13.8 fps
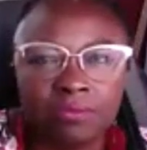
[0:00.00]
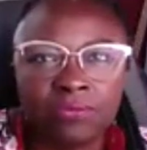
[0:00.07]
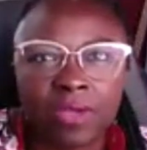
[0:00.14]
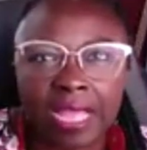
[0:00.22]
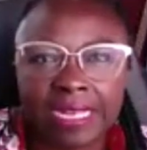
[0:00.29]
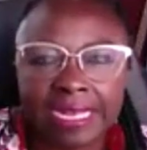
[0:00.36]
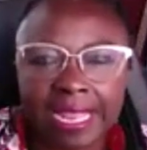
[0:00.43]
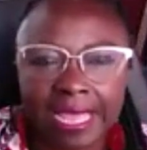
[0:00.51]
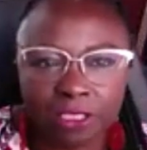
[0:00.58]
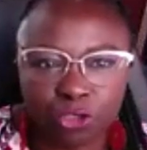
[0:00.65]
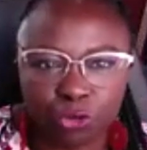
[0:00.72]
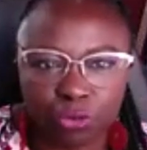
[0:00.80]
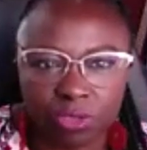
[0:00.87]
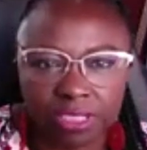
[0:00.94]

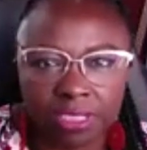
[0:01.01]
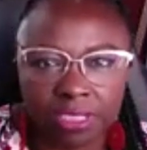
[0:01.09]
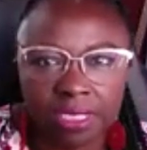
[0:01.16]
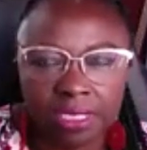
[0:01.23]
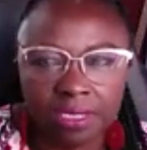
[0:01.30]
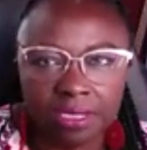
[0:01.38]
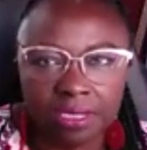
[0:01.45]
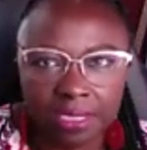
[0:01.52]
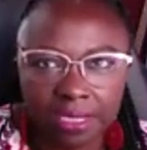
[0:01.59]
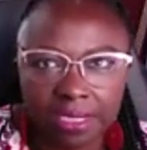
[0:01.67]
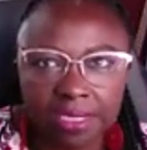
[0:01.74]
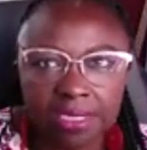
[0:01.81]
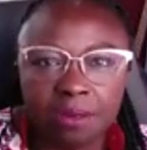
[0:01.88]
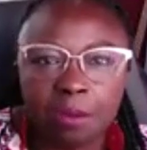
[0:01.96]
financially
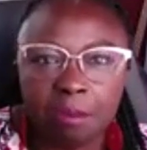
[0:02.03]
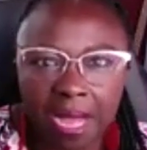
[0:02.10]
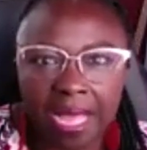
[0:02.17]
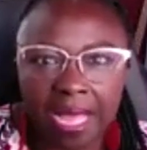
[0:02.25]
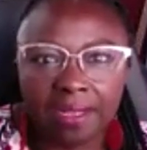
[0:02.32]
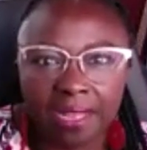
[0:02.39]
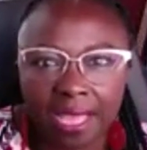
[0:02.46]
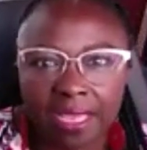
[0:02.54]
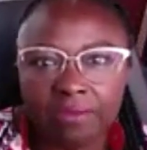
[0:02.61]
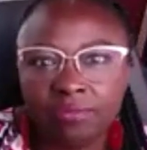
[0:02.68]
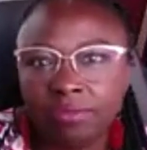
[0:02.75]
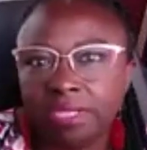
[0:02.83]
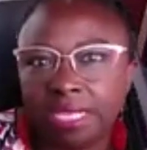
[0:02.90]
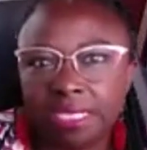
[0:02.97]
in my life.
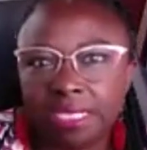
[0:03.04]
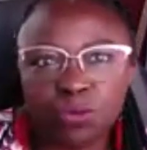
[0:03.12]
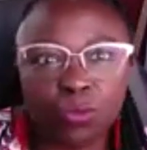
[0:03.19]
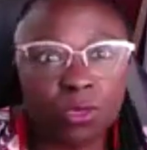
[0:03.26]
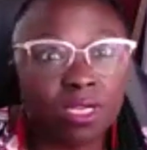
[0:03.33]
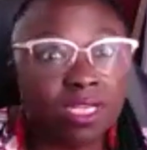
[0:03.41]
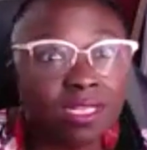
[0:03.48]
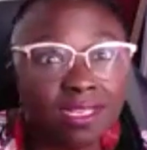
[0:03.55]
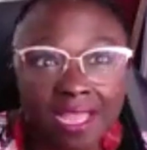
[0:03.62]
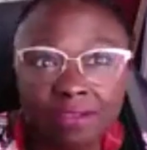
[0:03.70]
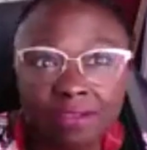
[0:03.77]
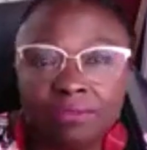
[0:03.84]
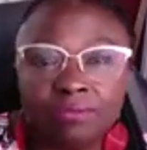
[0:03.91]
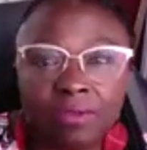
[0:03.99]
And that's where A
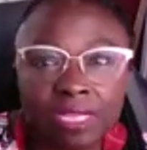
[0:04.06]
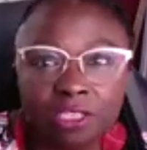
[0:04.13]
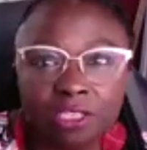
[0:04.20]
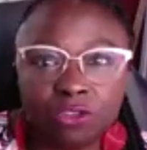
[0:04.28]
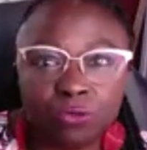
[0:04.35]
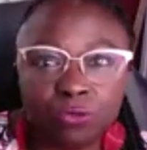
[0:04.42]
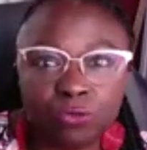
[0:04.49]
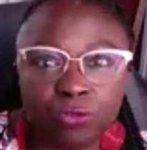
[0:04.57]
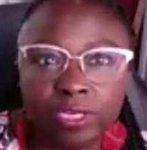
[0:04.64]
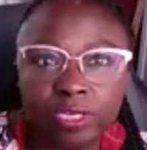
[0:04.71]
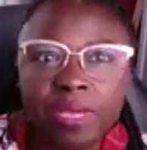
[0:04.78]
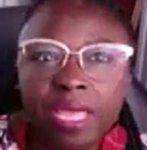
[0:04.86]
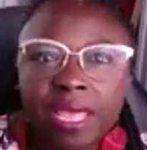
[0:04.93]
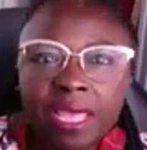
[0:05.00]
Life of Financial
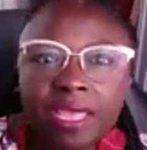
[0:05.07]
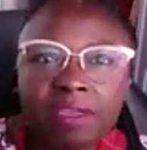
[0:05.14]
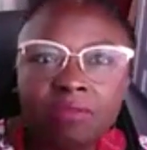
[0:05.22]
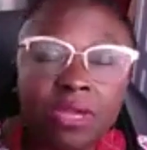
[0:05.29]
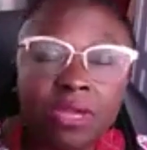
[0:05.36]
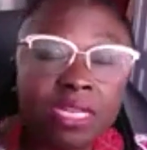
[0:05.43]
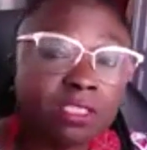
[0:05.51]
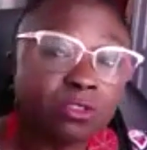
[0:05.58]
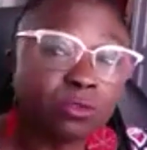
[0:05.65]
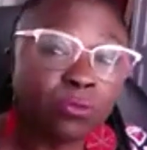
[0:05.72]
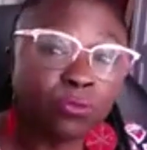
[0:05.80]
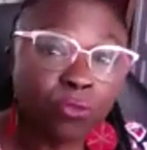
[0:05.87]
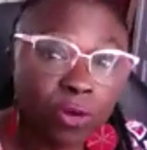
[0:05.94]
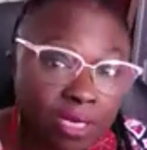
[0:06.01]
Freedom. And financial
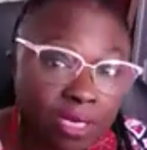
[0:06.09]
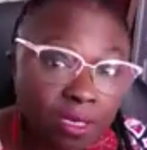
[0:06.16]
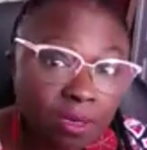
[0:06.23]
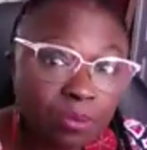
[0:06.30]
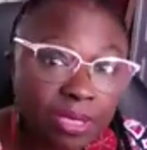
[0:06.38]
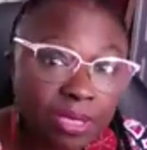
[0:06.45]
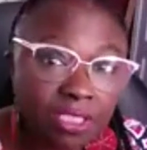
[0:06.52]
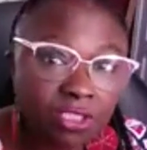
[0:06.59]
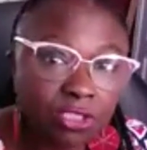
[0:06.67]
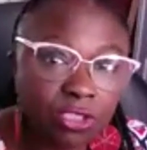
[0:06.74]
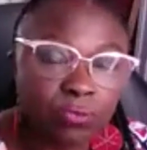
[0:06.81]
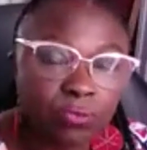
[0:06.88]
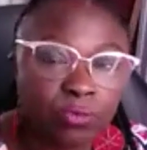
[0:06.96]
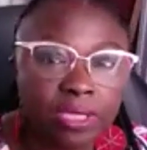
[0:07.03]
freedom means
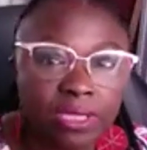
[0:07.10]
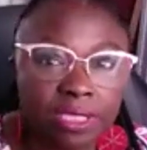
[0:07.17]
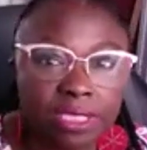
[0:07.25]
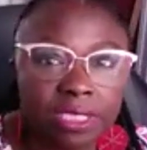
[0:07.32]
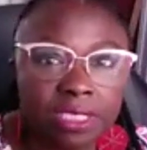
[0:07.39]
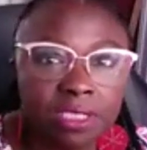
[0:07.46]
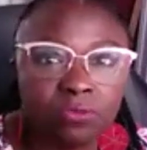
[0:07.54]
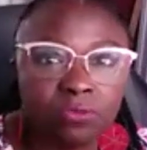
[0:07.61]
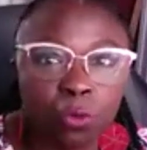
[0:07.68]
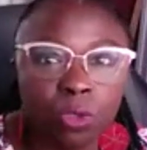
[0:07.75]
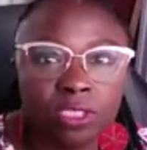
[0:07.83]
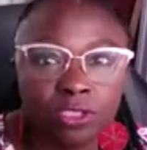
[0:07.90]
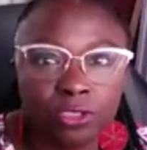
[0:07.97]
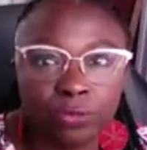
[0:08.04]
different things for
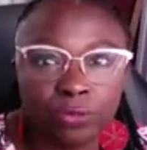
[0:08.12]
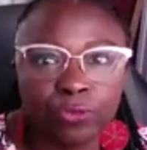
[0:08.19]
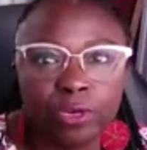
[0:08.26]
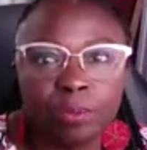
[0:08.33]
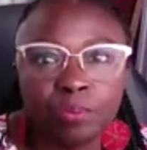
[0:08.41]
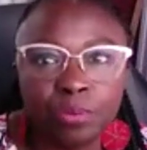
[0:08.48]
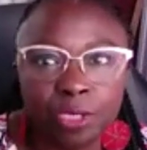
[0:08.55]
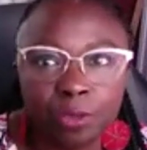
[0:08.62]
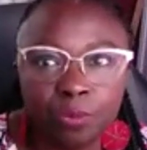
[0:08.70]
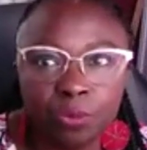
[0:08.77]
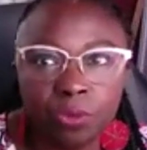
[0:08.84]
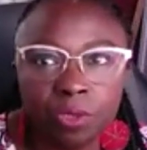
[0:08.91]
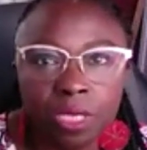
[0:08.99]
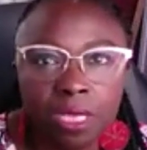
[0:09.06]
different
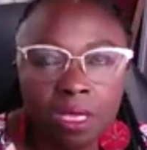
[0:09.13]
people.